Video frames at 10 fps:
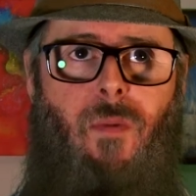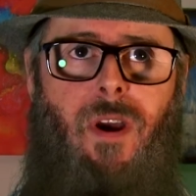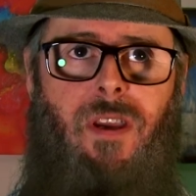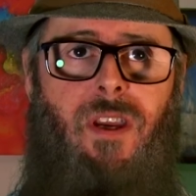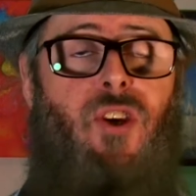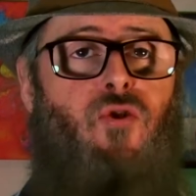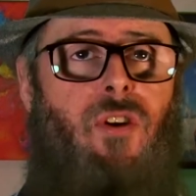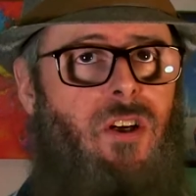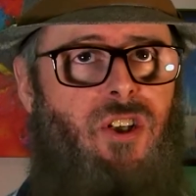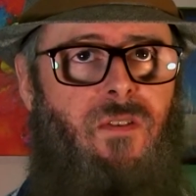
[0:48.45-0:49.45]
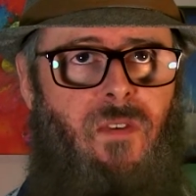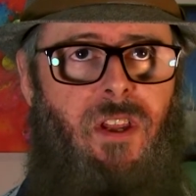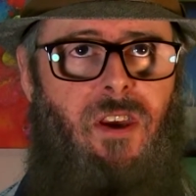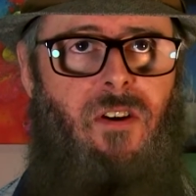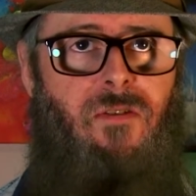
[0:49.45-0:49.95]
my introduction
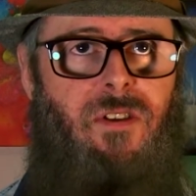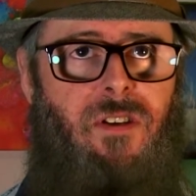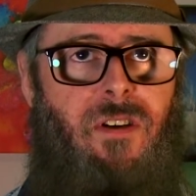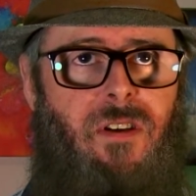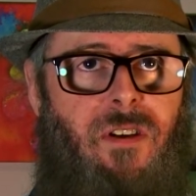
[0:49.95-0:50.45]
videos,